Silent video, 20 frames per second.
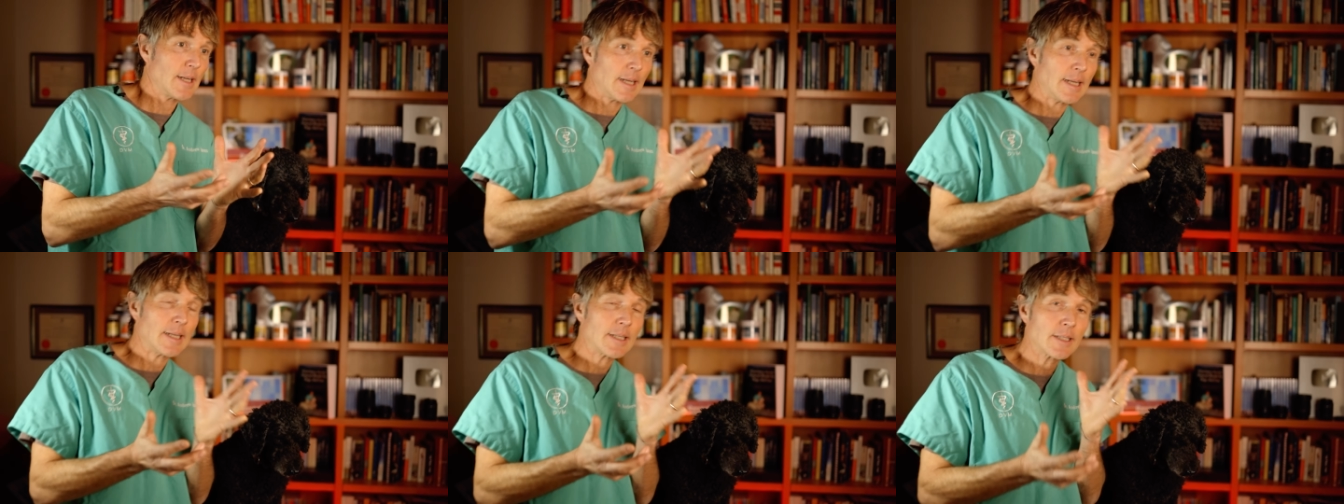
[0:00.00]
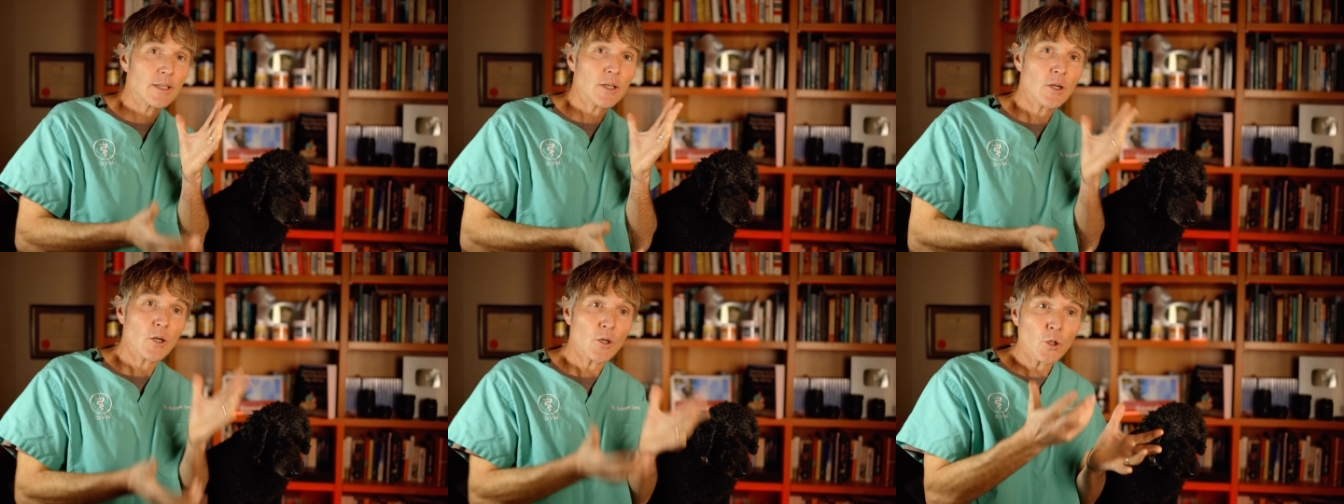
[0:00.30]

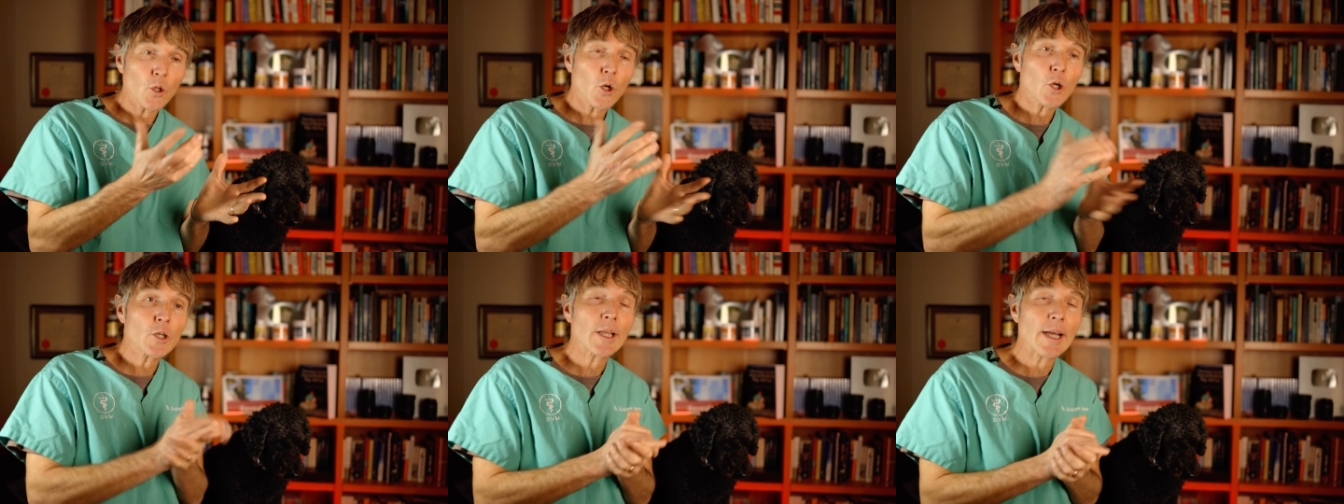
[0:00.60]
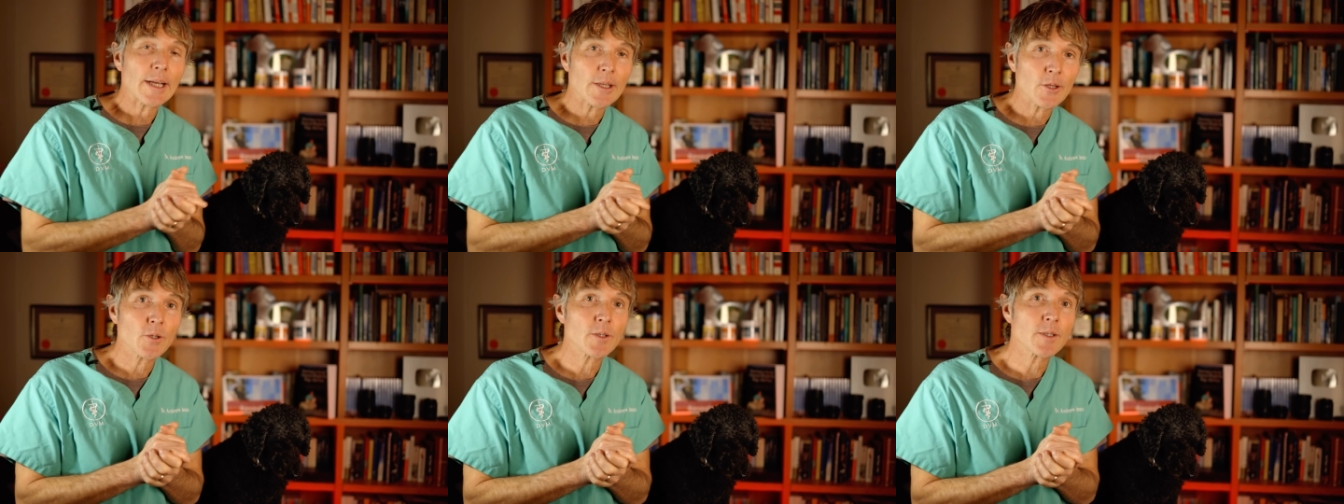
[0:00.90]
Is there look
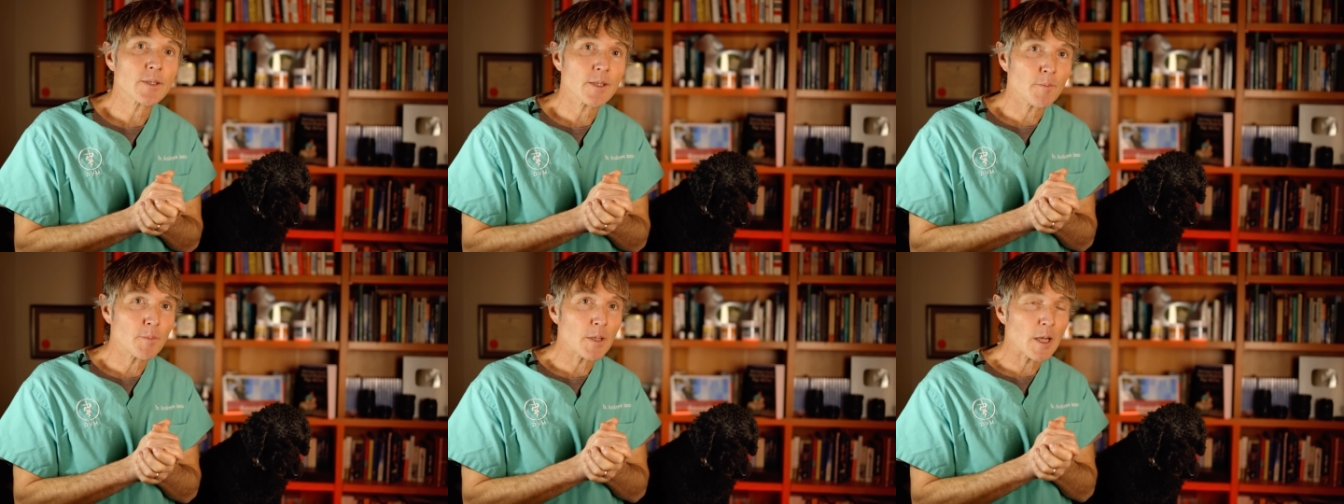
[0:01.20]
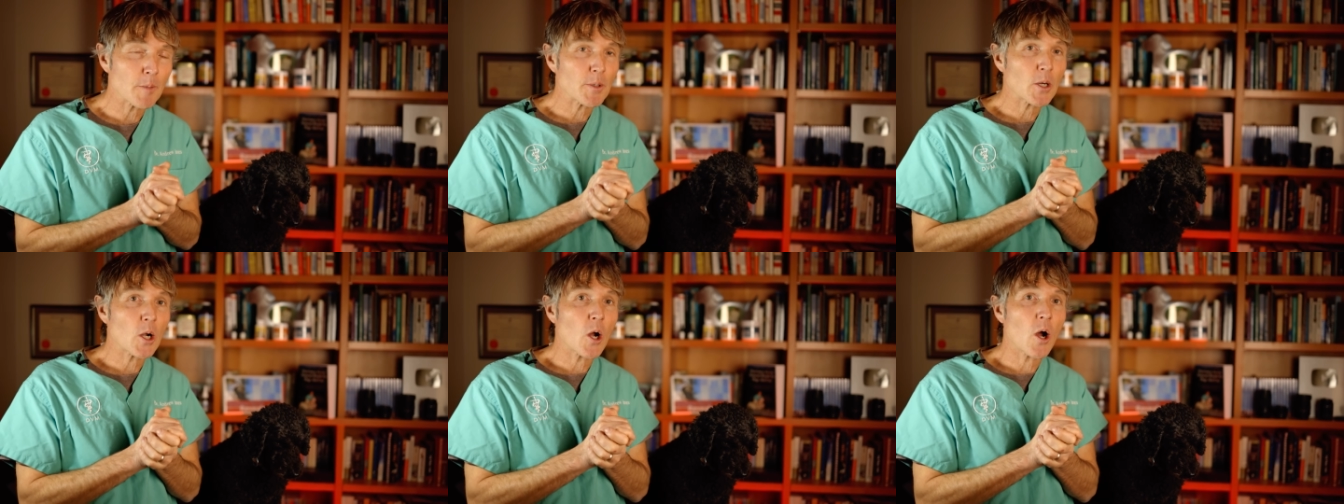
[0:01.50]
like there is some
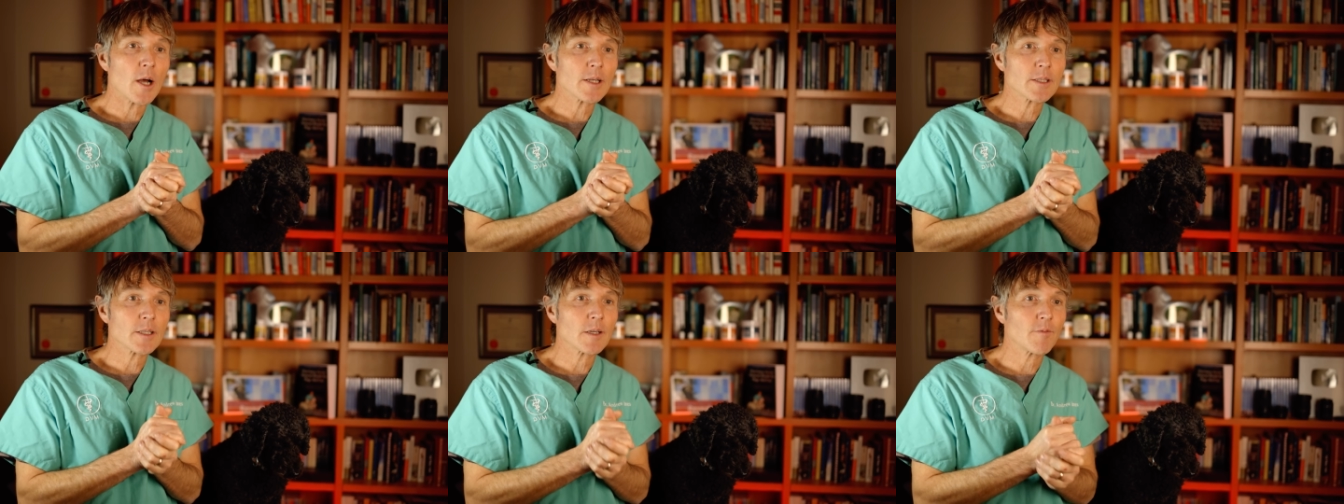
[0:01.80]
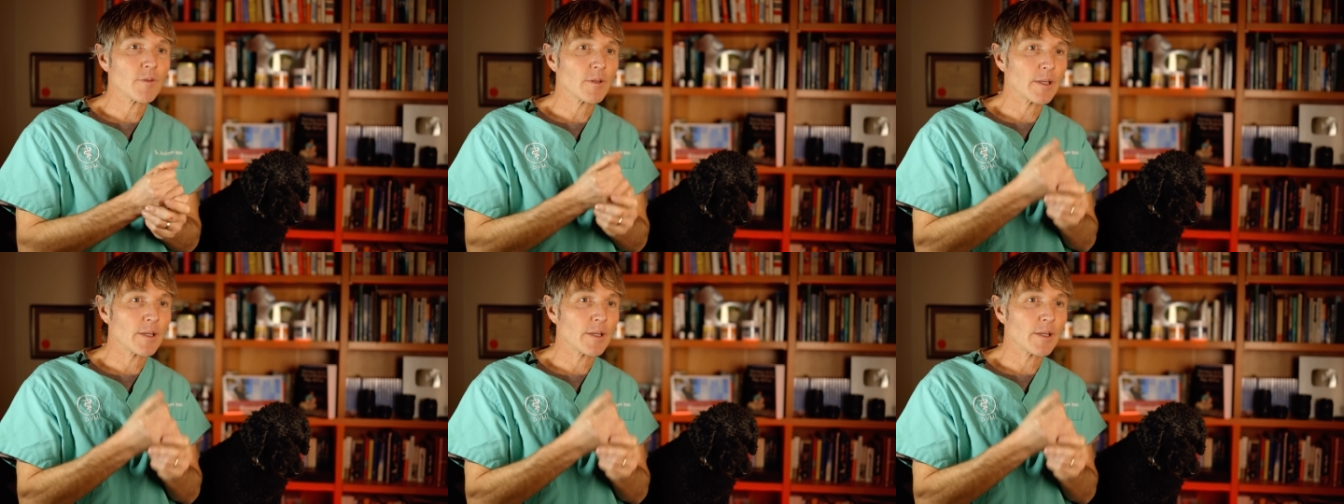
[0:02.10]
type of causative